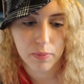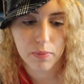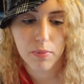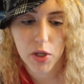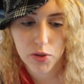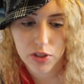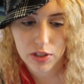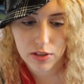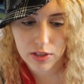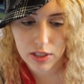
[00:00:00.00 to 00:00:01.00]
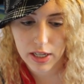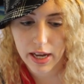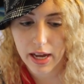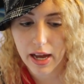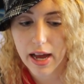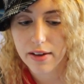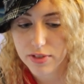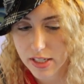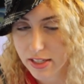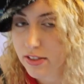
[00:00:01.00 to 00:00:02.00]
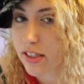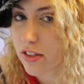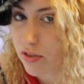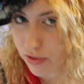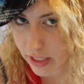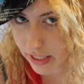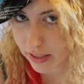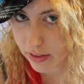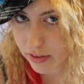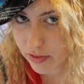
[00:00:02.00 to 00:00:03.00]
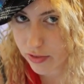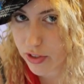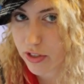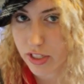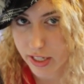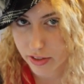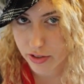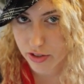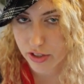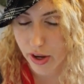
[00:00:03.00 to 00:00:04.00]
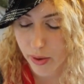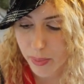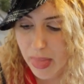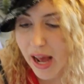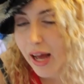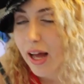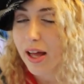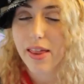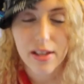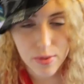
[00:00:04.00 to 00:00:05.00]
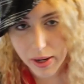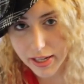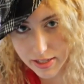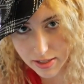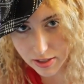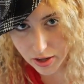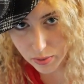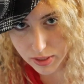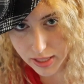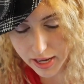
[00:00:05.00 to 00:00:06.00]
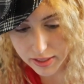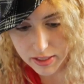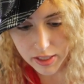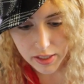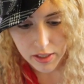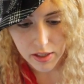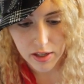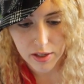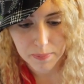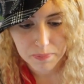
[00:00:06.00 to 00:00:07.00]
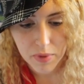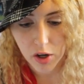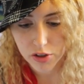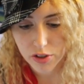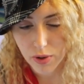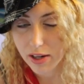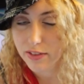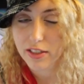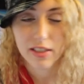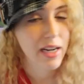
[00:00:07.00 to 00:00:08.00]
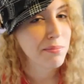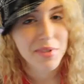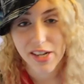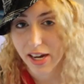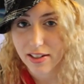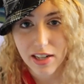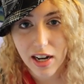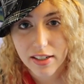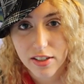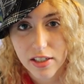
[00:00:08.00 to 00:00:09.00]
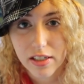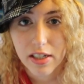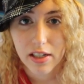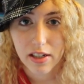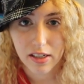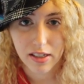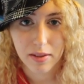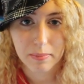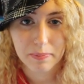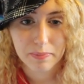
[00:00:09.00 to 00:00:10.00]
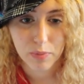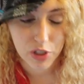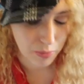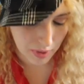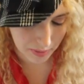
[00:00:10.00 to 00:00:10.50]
most have said schizophrenia versus the others. So that's why I tend to go with that. Also, obviously, I'm not a doctor, which I'll